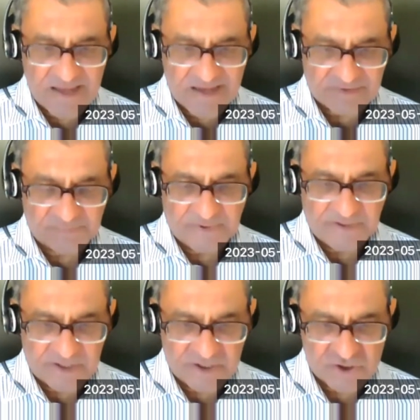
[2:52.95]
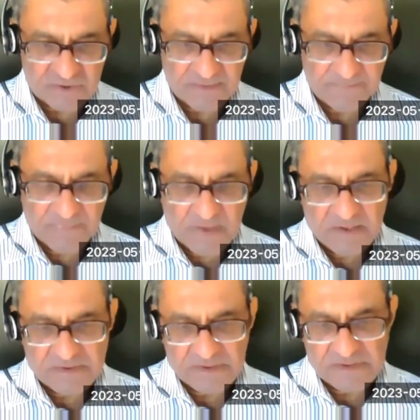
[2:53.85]
explanation.
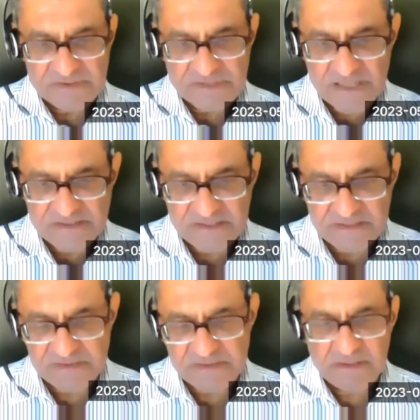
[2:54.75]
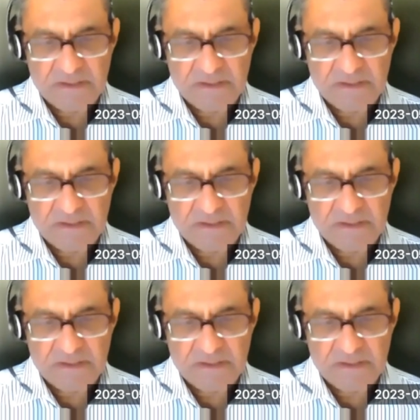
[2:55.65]
So the state is